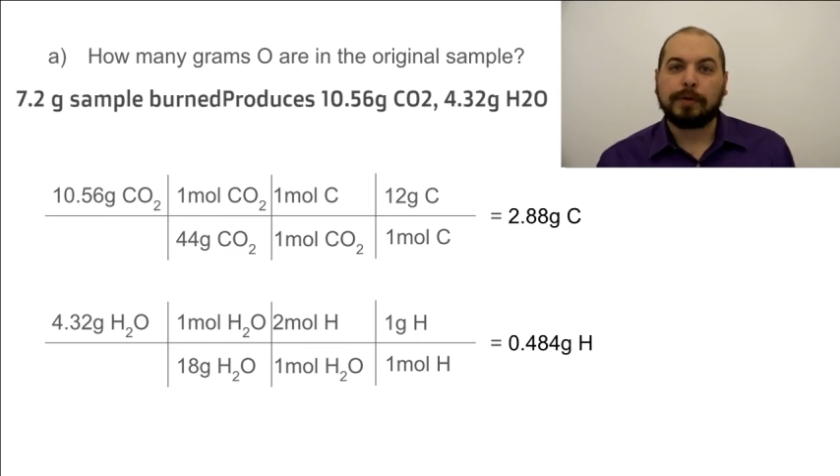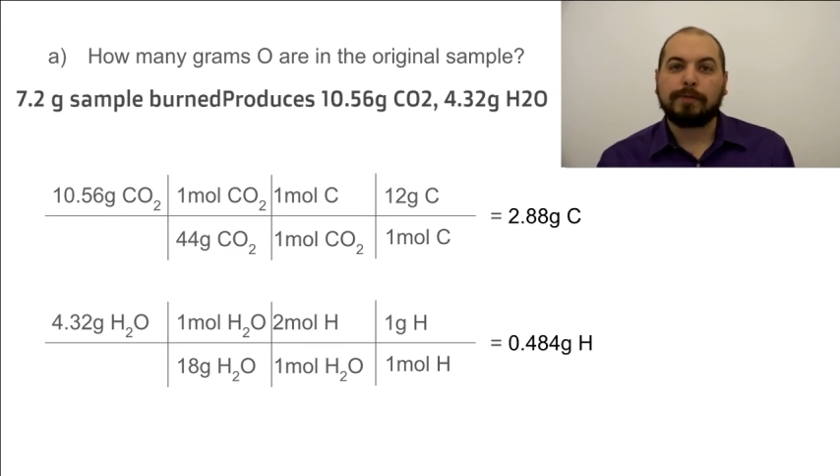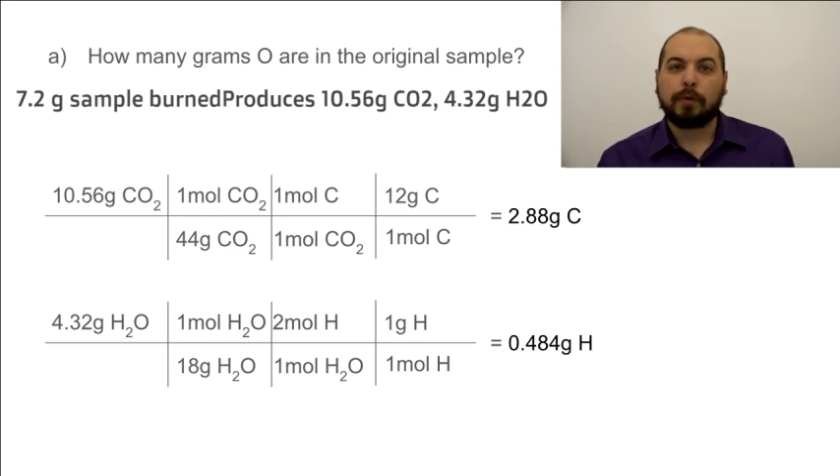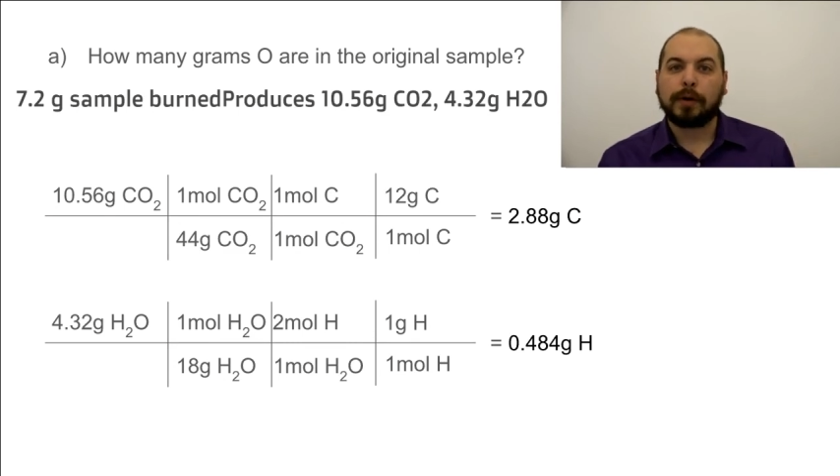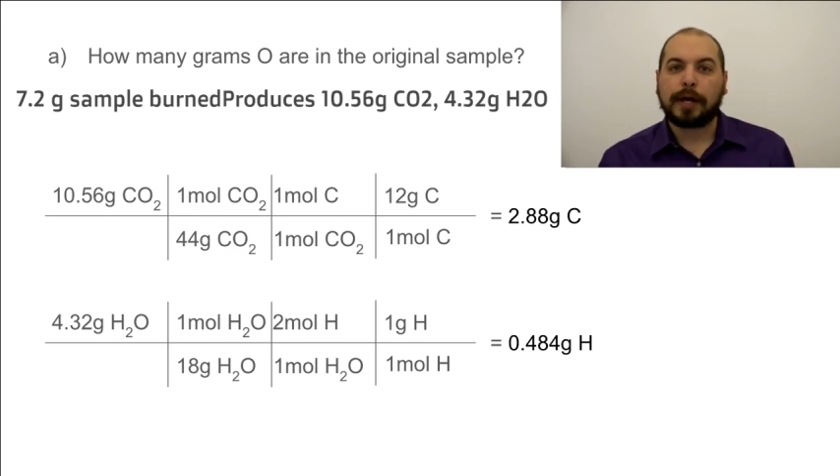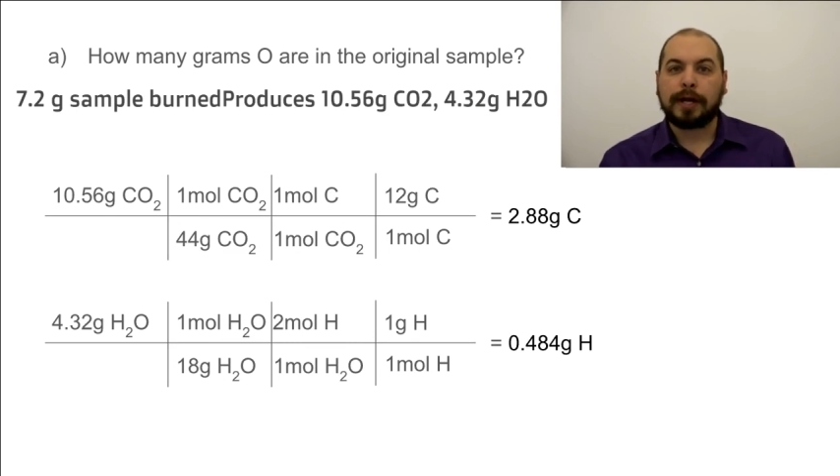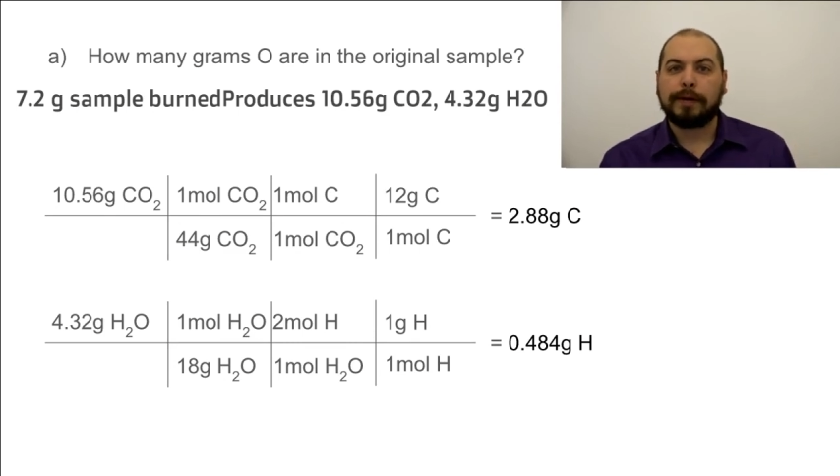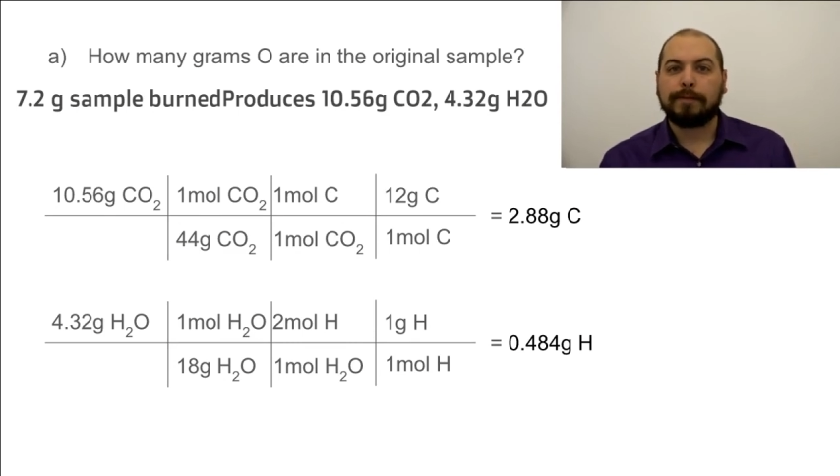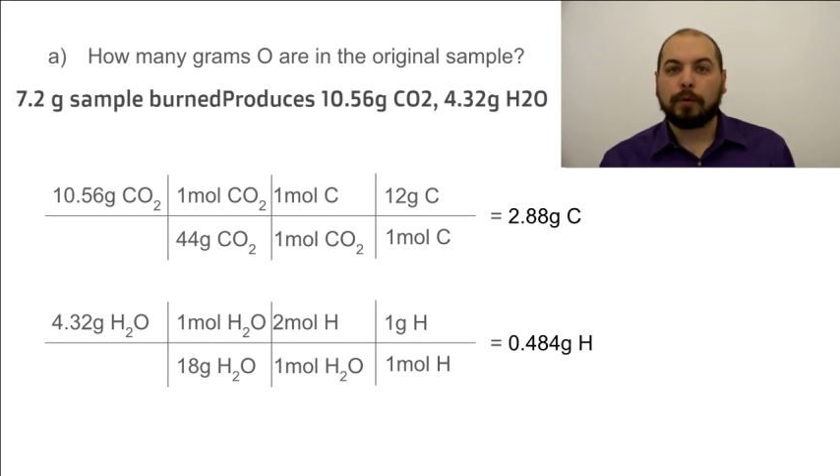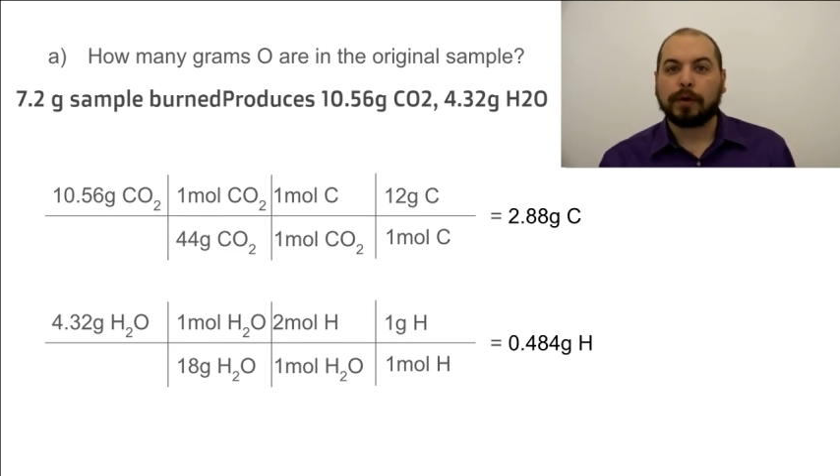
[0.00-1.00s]

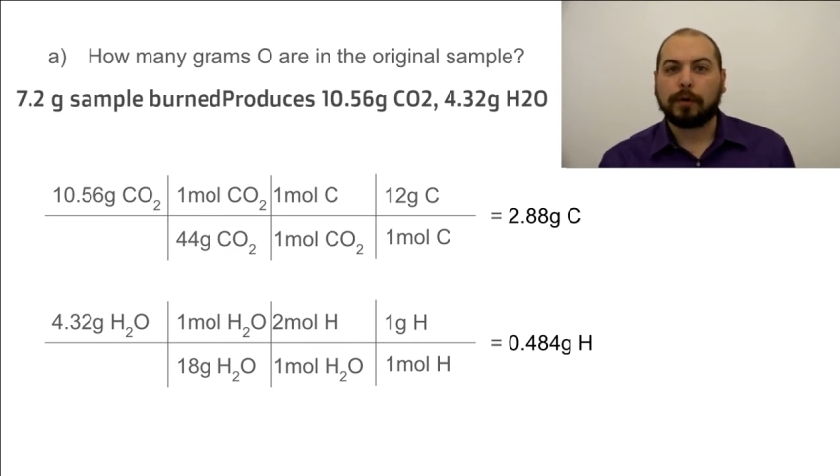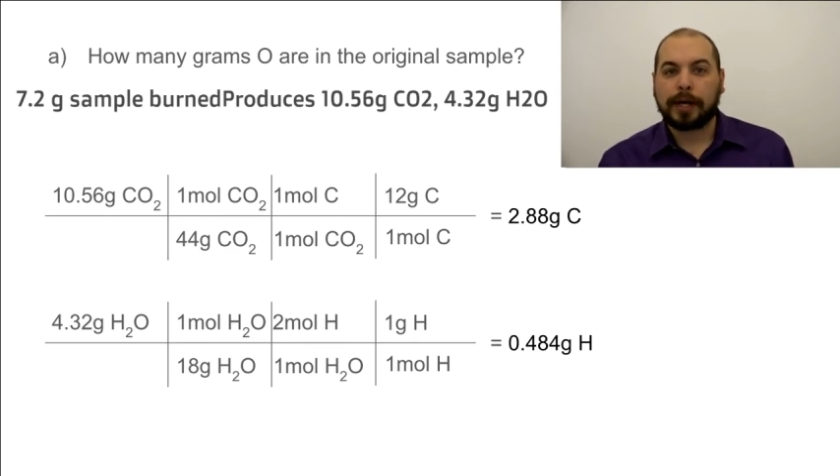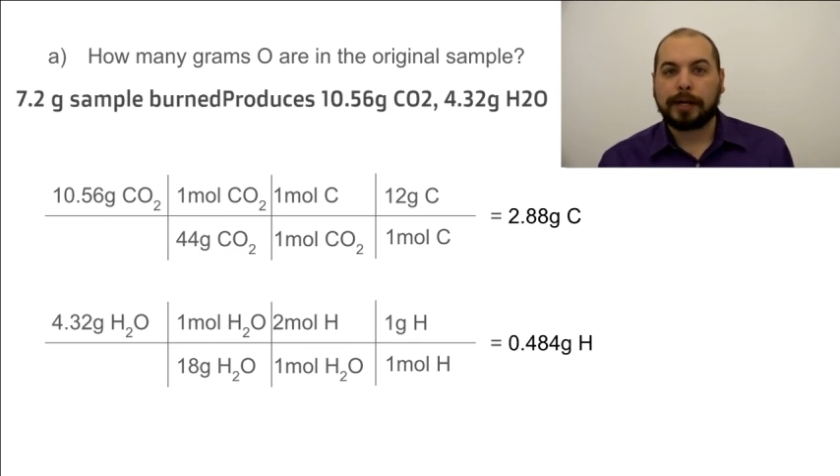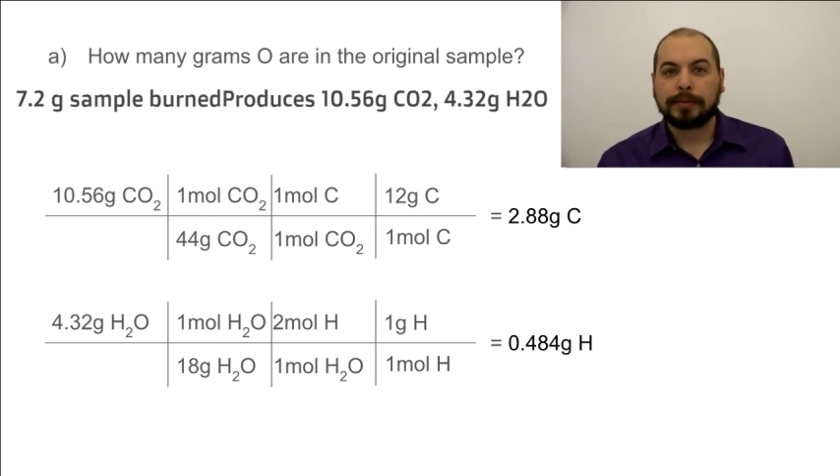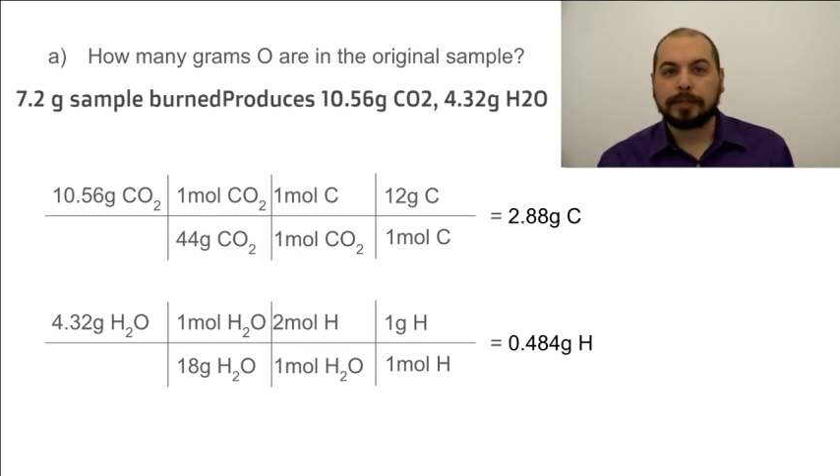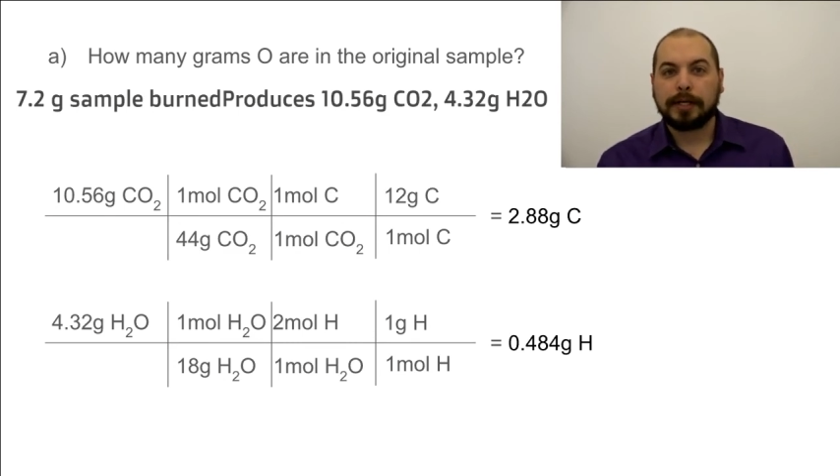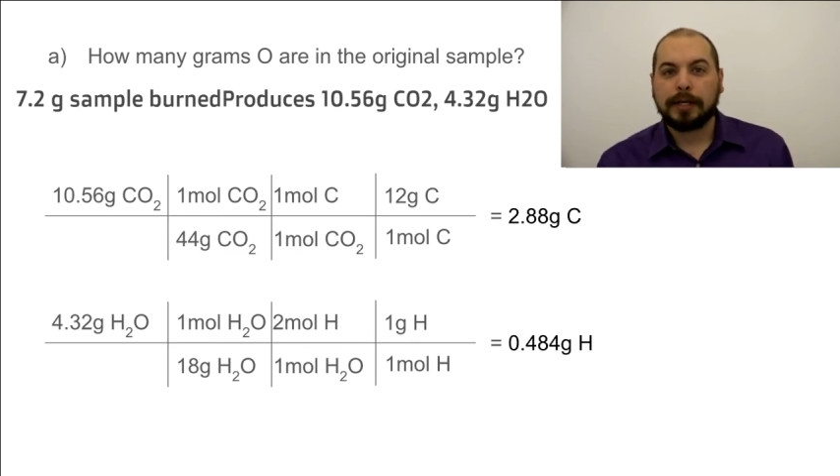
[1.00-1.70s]
0.484 grams.